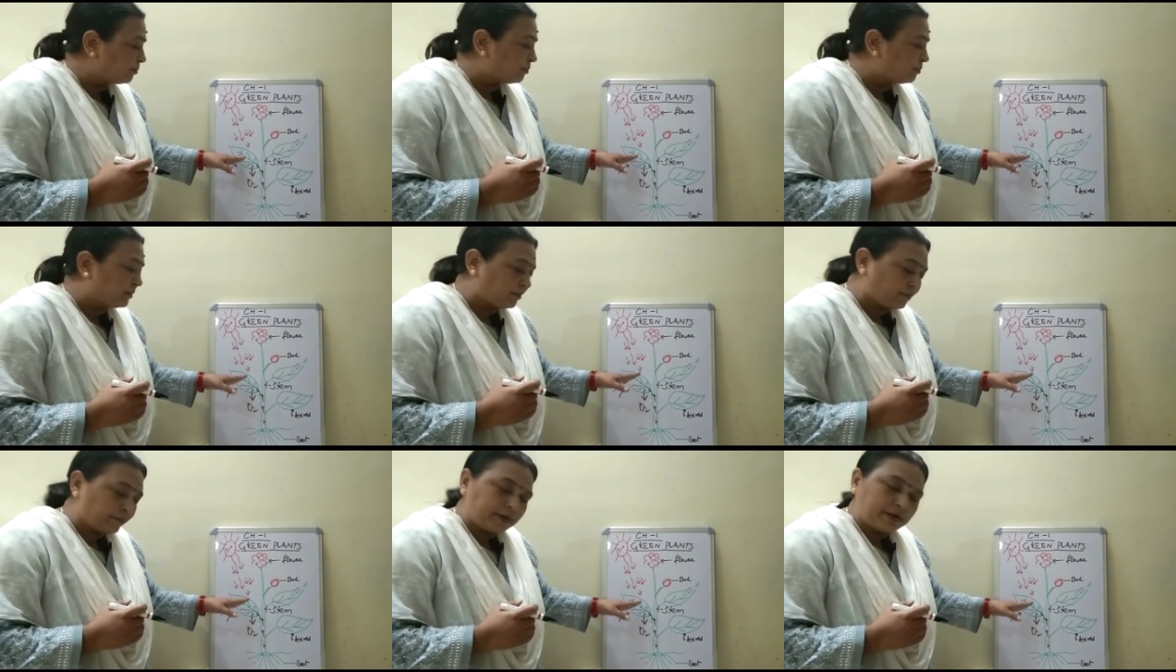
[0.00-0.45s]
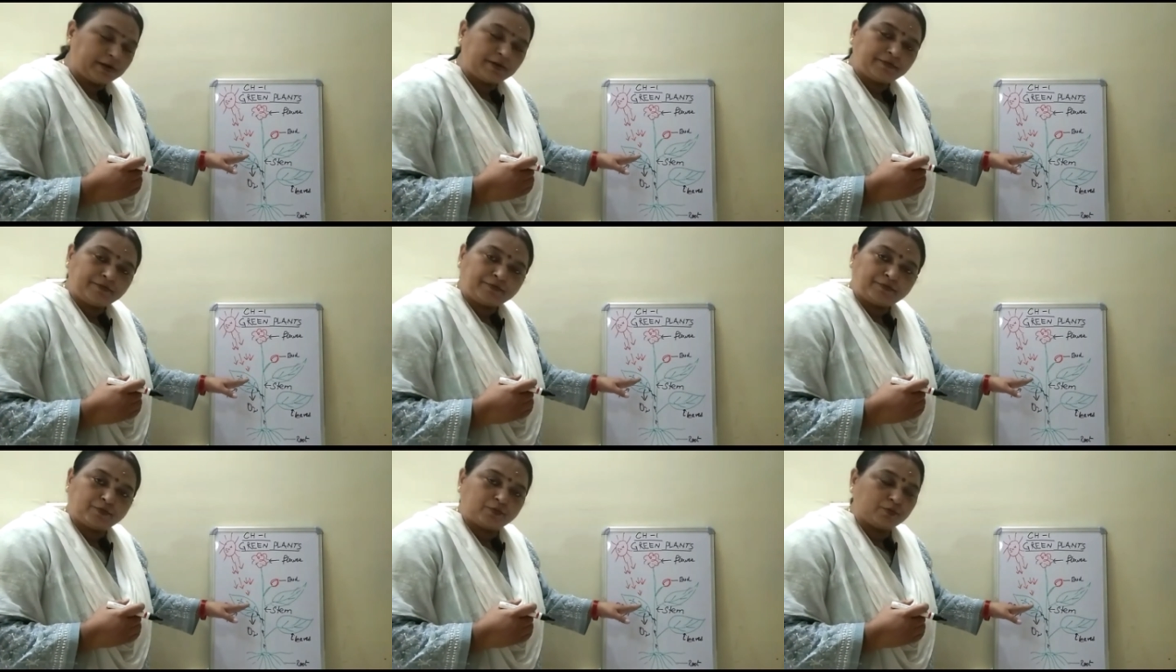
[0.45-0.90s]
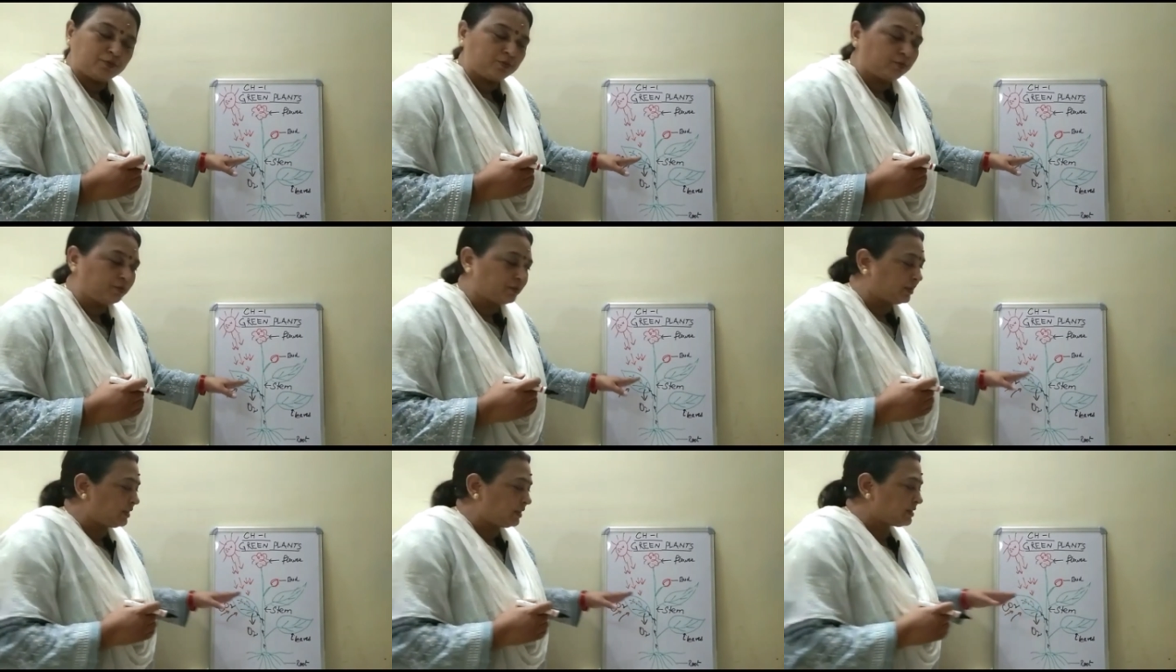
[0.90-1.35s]
prepared
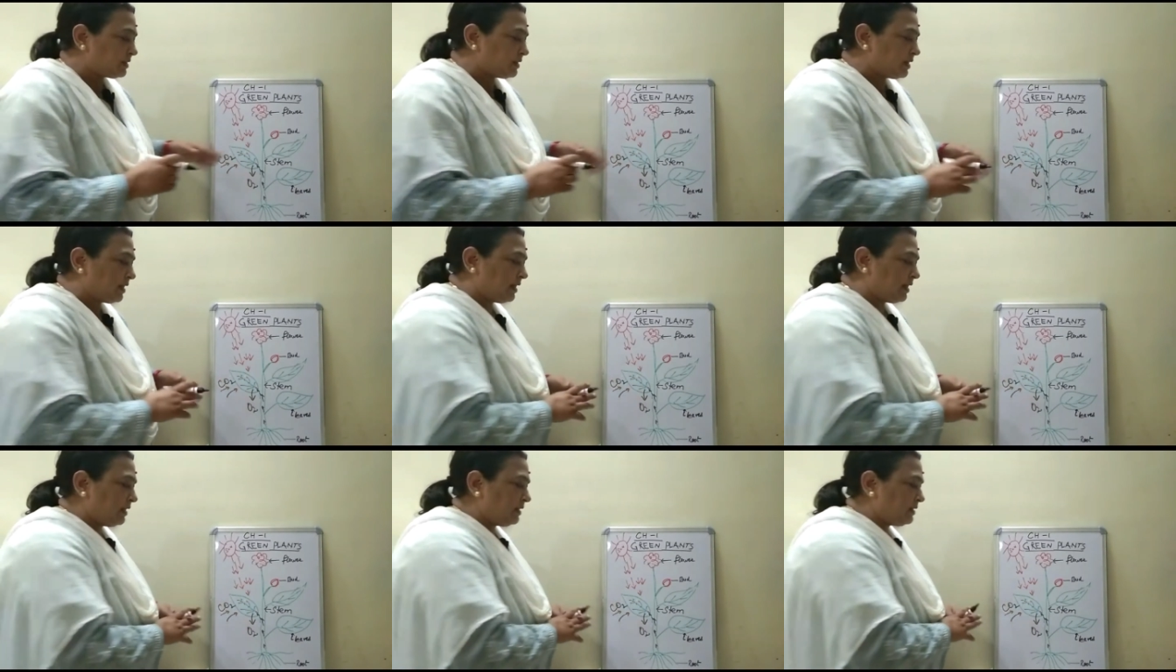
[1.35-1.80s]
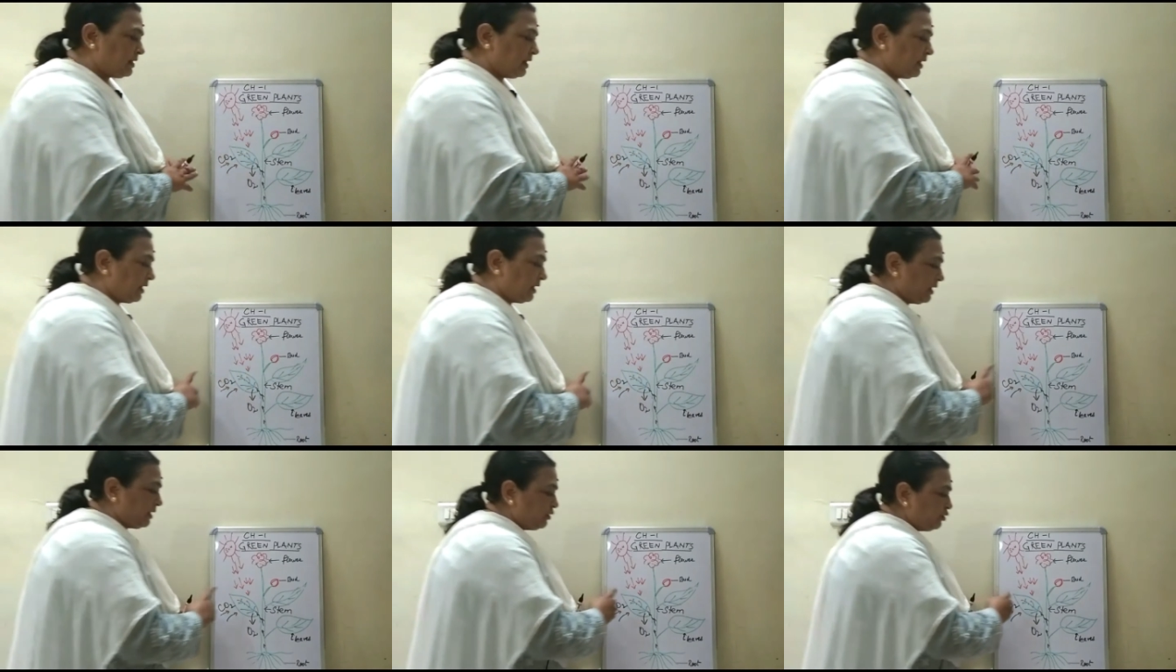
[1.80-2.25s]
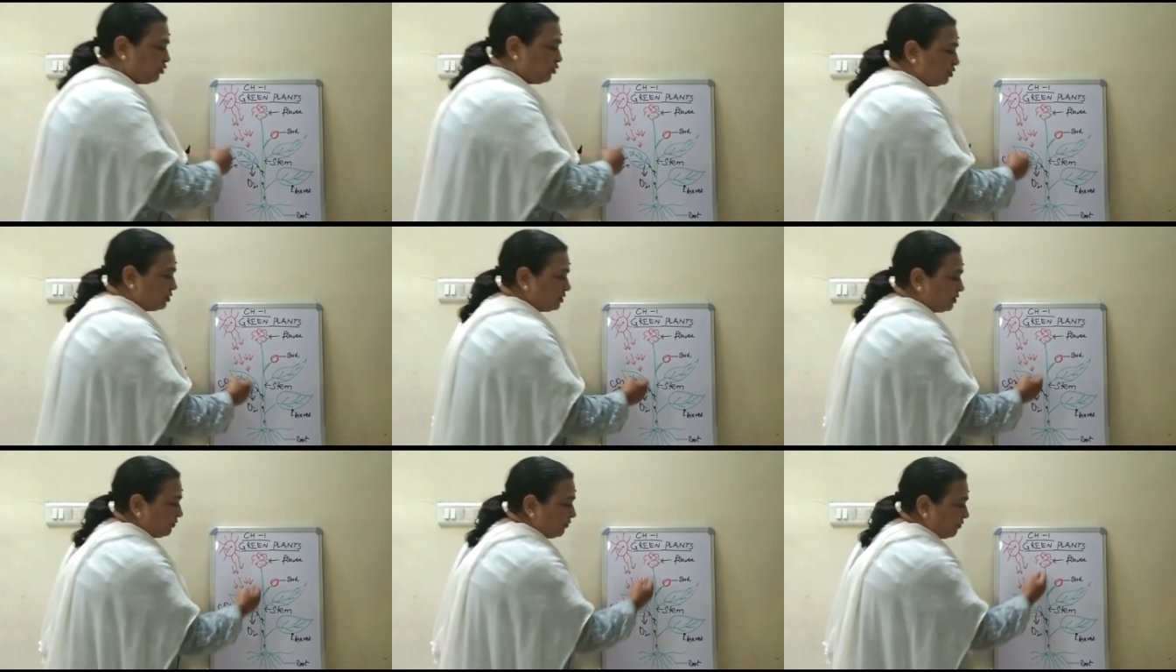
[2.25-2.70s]
food is then taken to
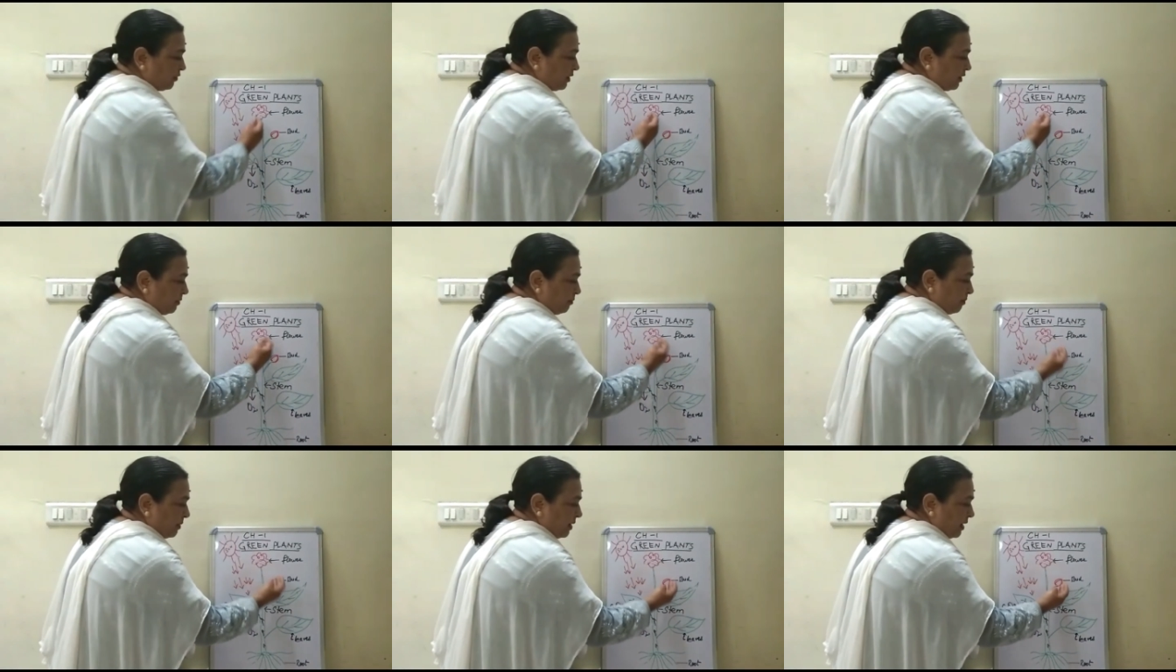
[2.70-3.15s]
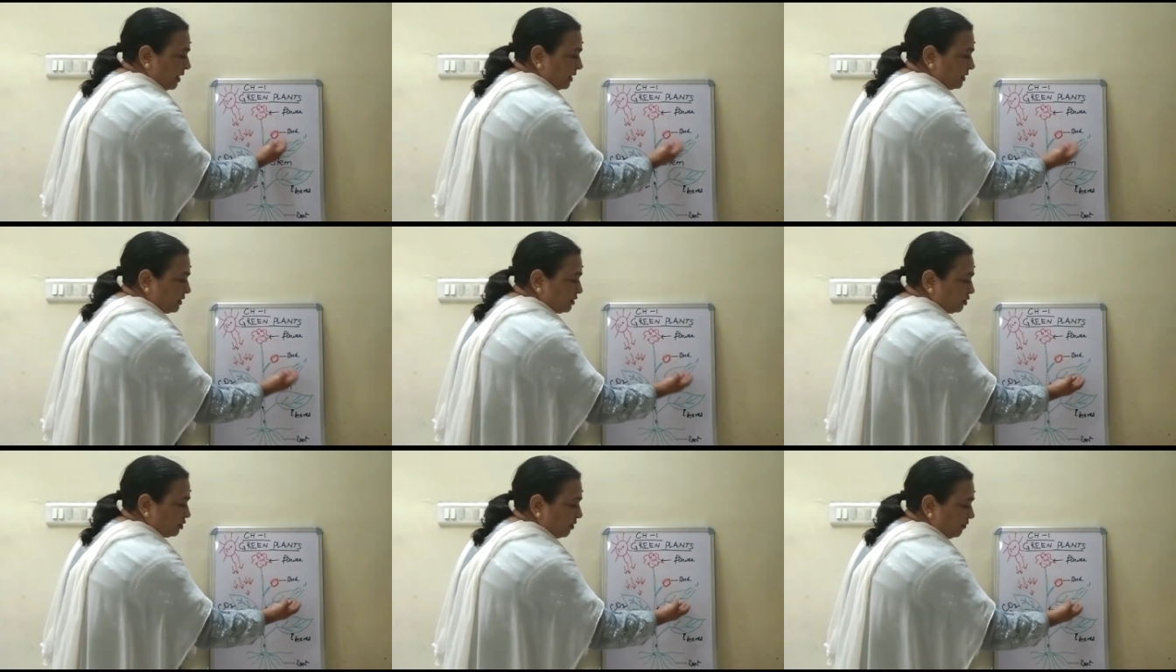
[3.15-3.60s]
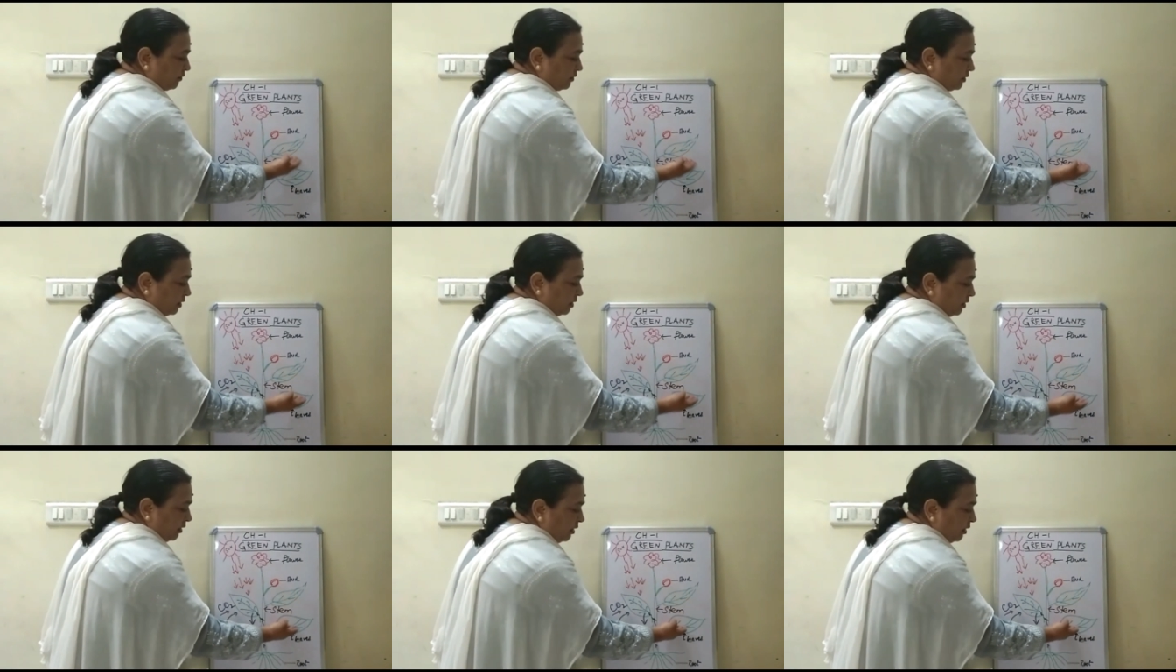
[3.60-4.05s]
different parts of
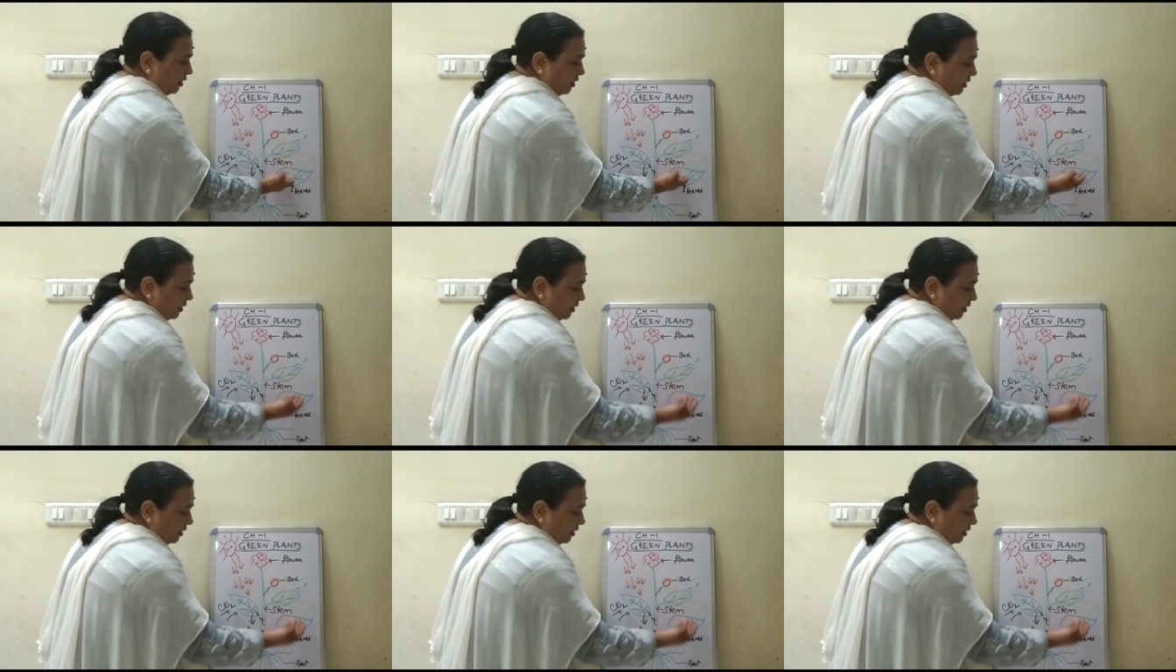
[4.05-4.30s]
the